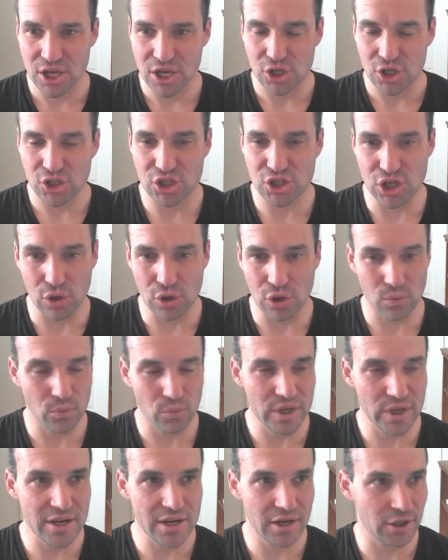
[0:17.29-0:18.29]
So
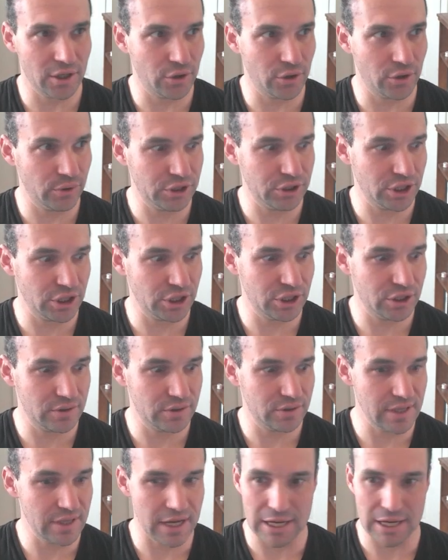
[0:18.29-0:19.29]
we are going
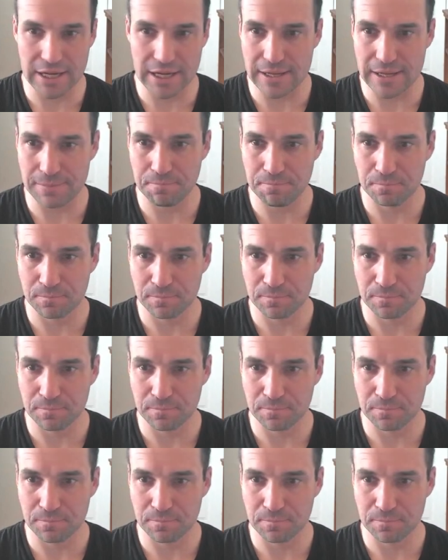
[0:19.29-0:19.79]
to